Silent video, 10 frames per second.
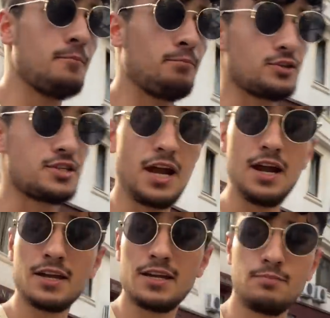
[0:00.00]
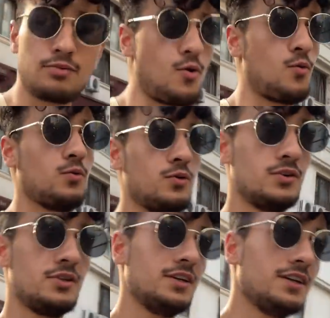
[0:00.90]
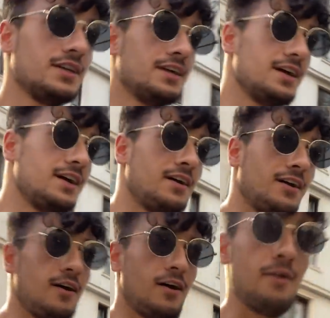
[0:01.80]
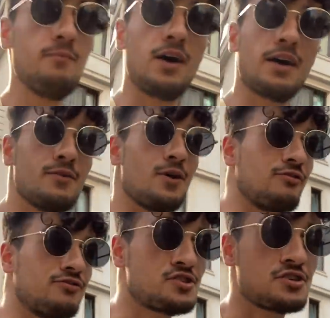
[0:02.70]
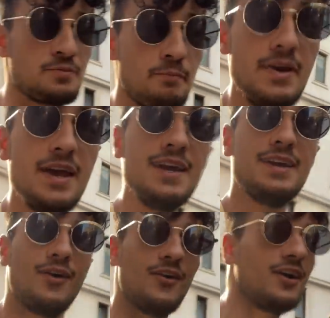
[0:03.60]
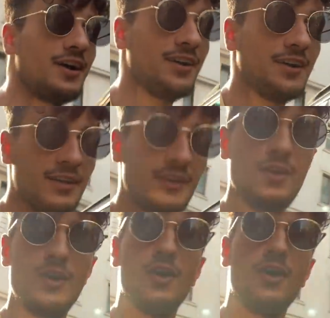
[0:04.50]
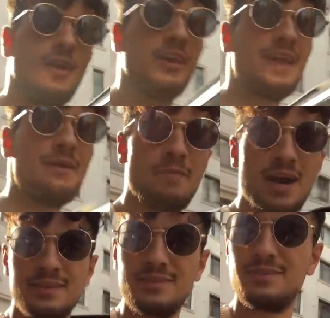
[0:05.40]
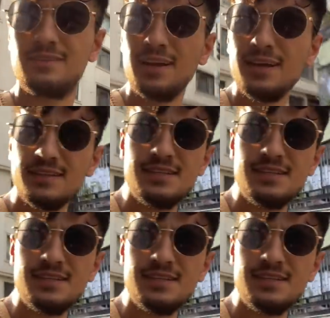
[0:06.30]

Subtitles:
But Turkey, bro, I don't know if it's just me or I got mad dirty